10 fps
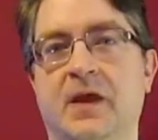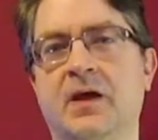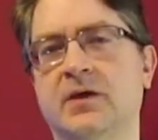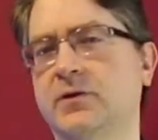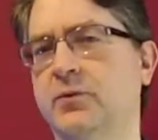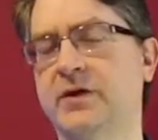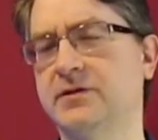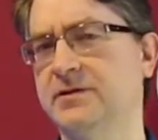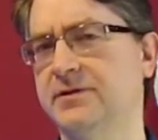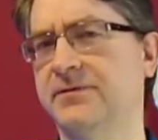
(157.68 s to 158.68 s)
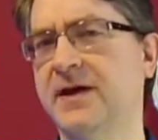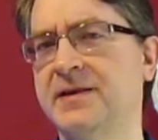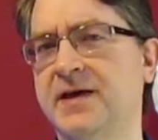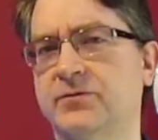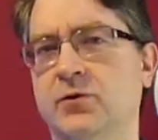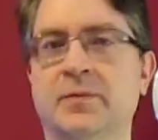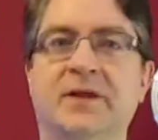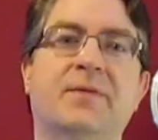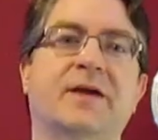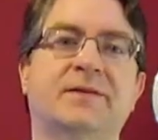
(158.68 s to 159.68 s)
So we can define that
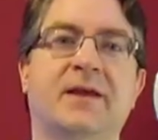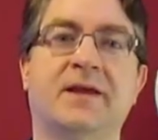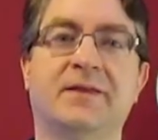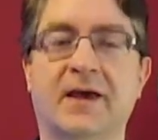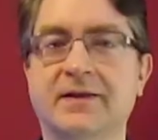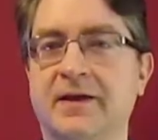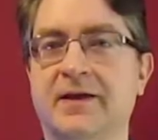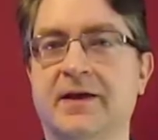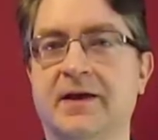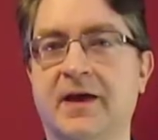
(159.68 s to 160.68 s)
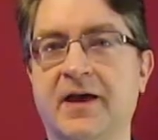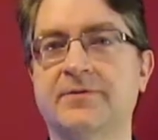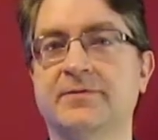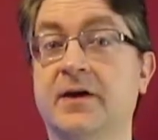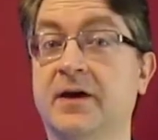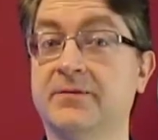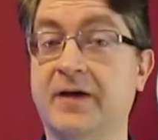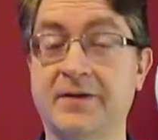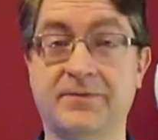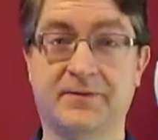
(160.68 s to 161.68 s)
formally by saying that f of
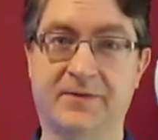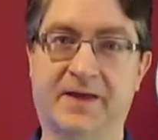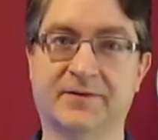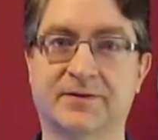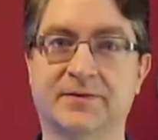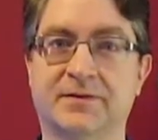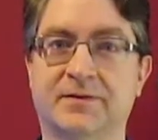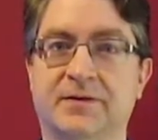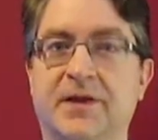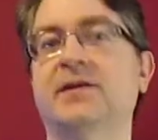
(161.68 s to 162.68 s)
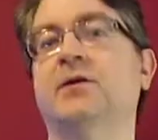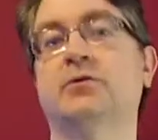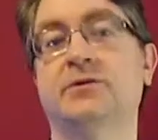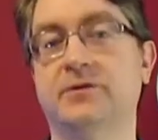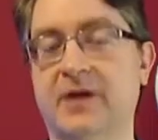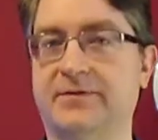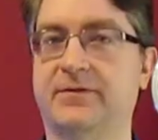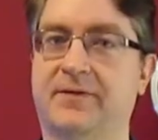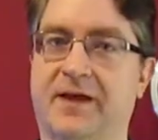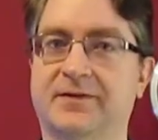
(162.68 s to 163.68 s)
x is equal to f
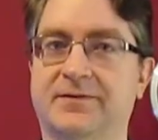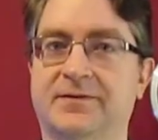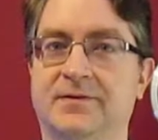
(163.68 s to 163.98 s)
of x.